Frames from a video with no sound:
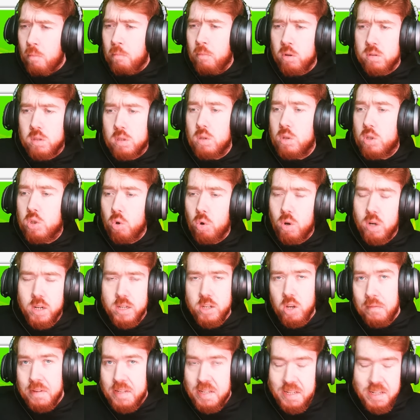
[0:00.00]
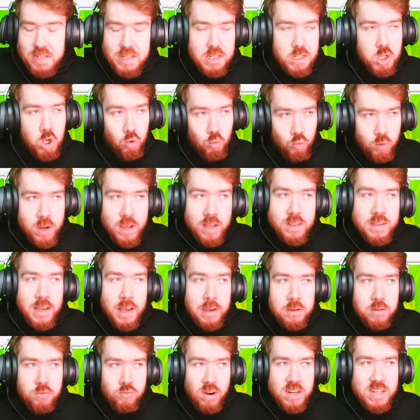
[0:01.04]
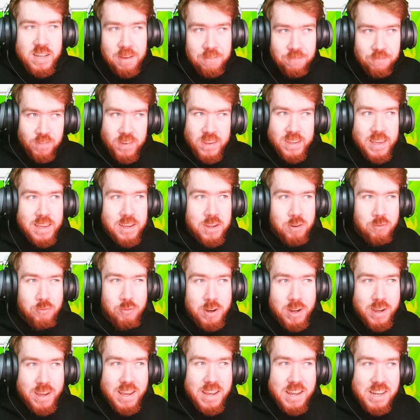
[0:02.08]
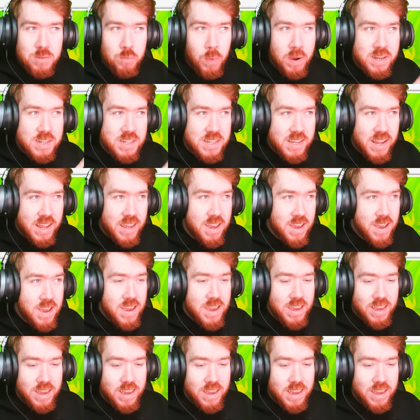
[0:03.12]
I'm not too sure because obviously this is Korean times, right? So I think in Korea is Wednesday.